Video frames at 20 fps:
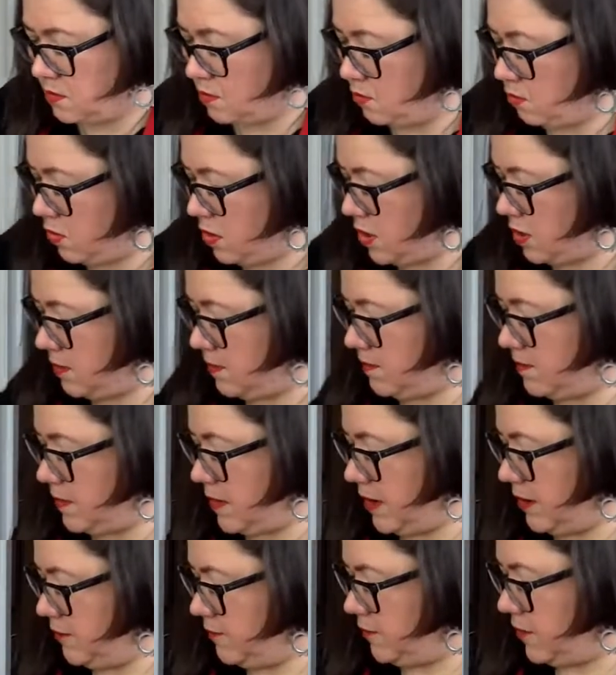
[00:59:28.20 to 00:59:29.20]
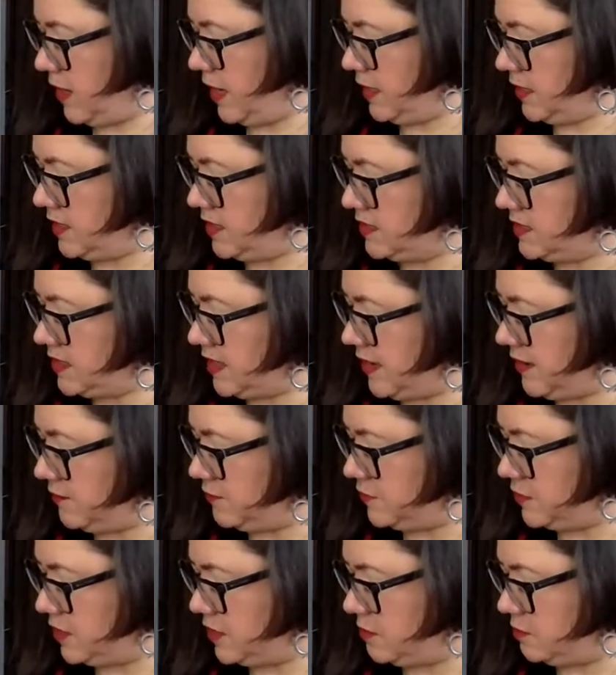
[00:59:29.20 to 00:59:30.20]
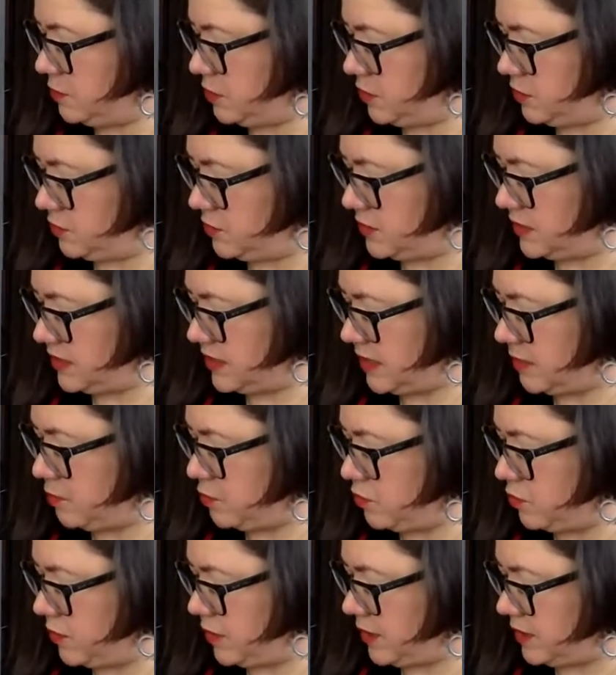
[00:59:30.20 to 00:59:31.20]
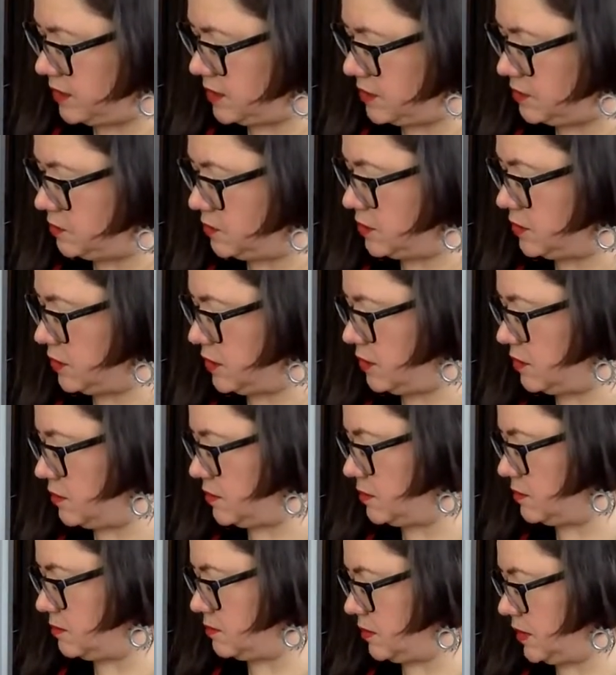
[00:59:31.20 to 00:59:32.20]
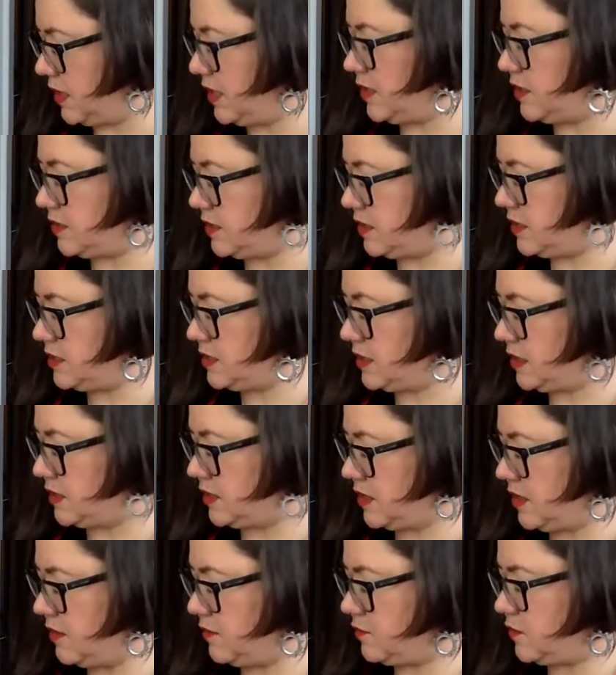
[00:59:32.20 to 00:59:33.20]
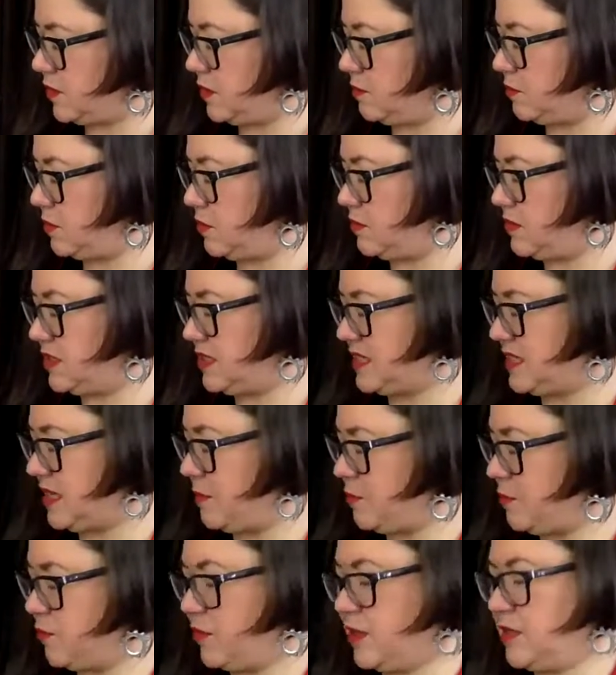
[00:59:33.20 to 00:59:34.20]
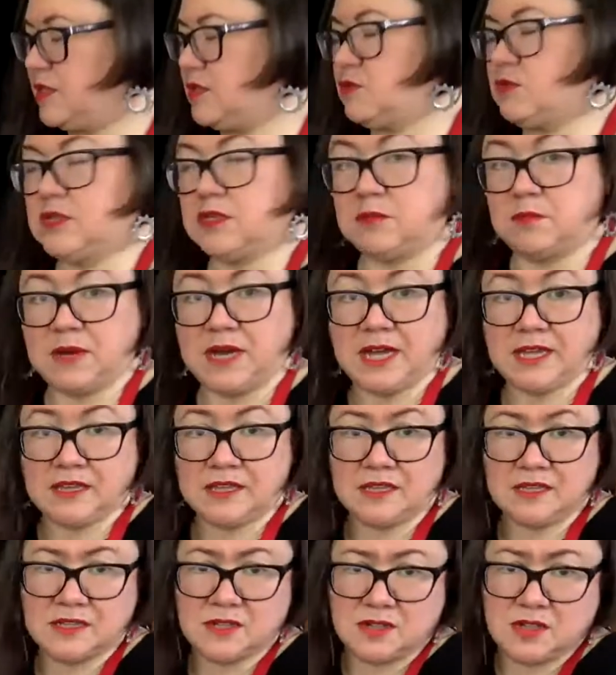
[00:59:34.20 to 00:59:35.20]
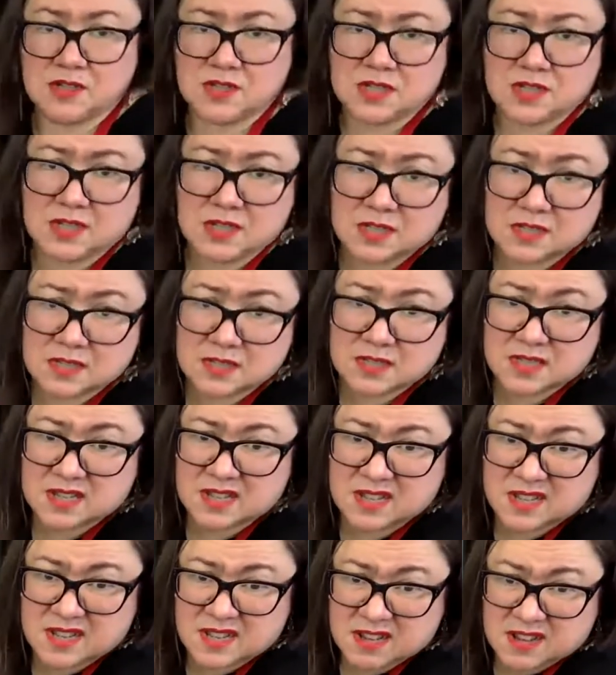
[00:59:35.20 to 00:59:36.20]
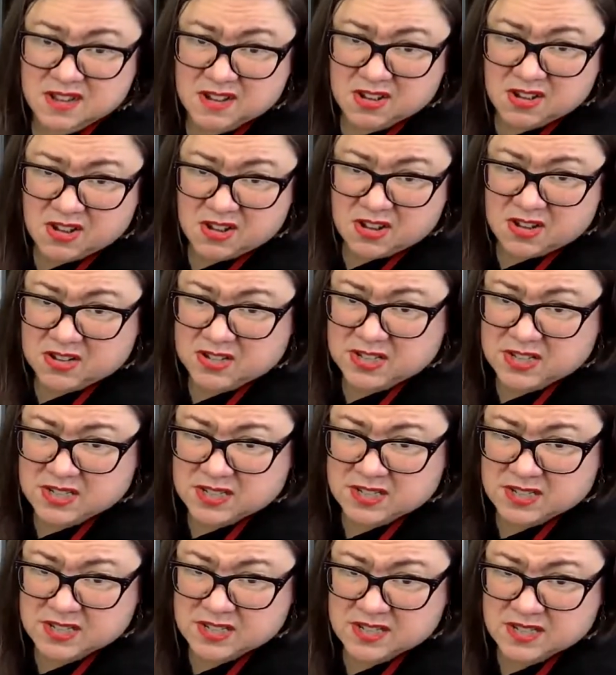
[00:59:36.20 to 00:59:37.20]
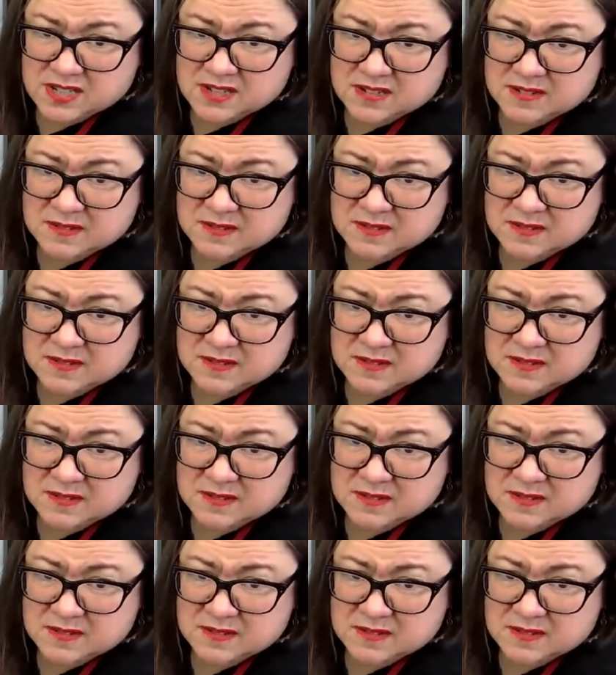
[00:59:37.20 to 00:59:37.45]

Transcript: Well, I find this FW separates really, it is a FW. It separates really badly. So you see all this